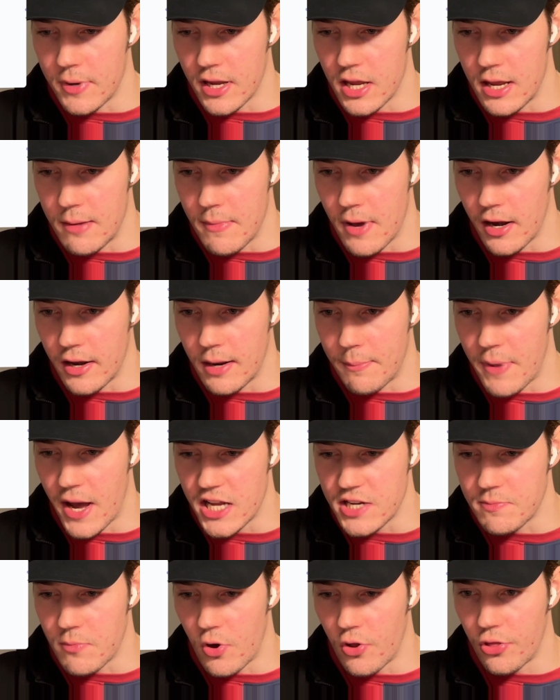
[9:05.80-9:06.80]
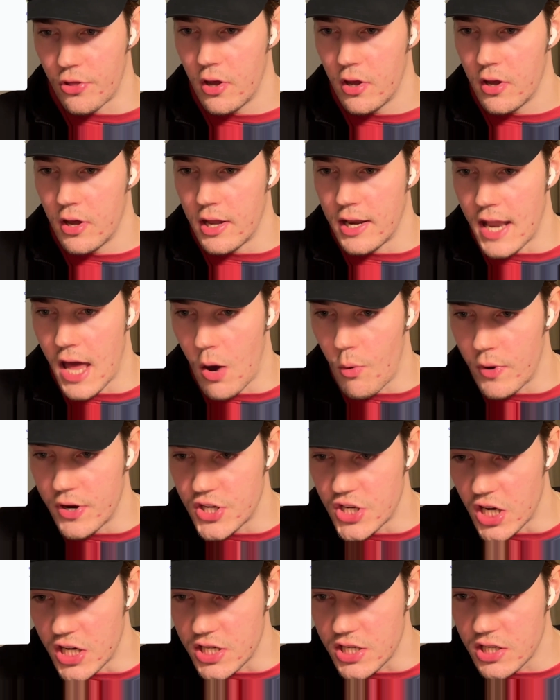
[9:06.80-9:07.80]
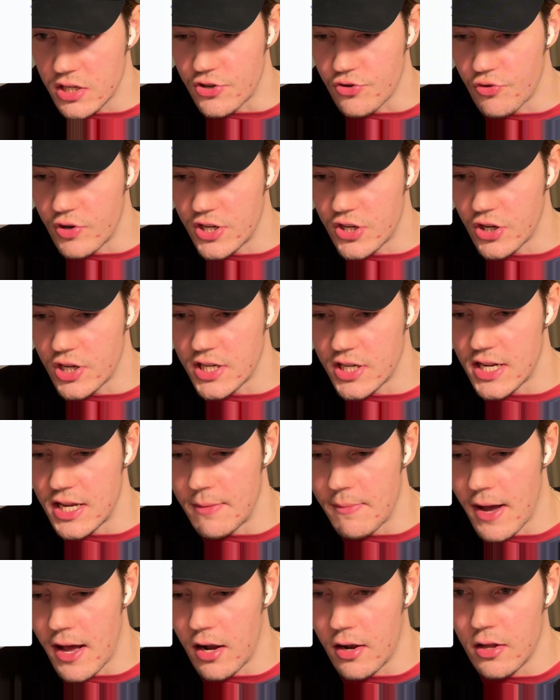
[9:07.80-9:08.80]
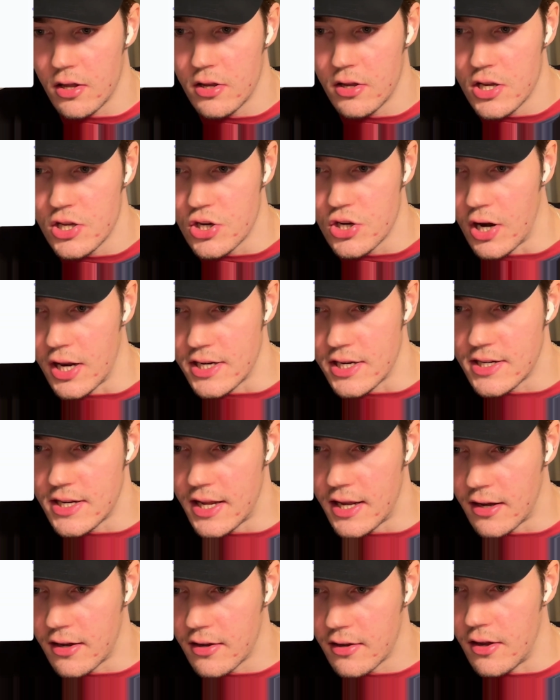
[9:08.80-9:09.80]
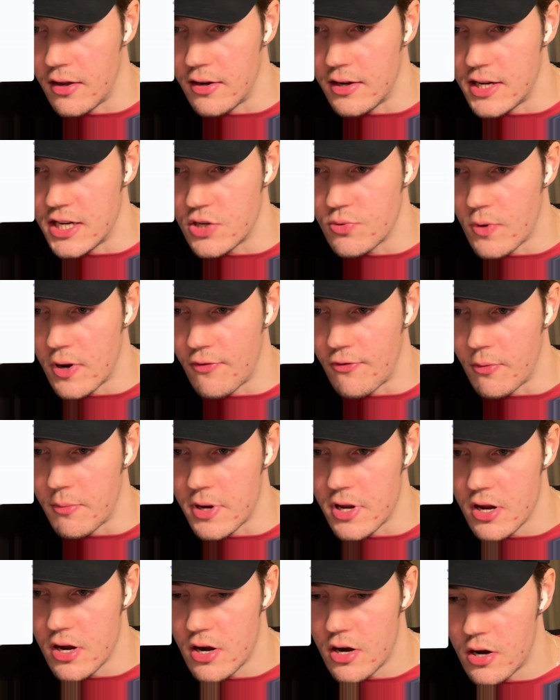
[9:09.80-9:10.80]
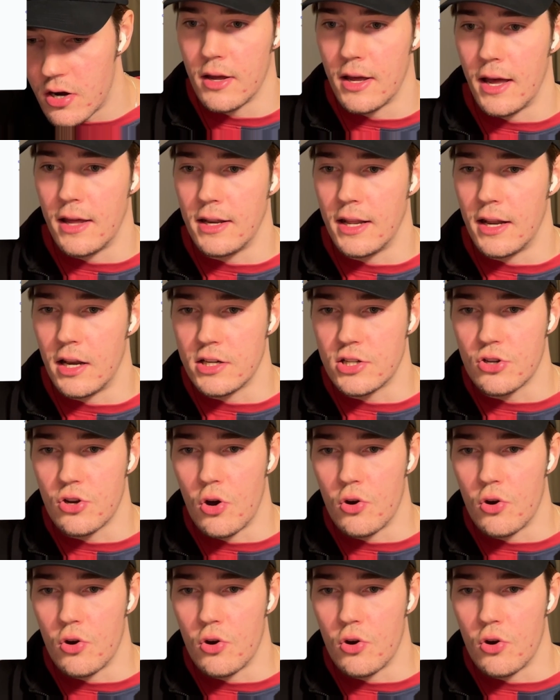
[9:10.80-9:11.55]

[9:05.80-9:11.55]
email in the past month. Now we just screenshot this email. So let's take this one from here. Then let's go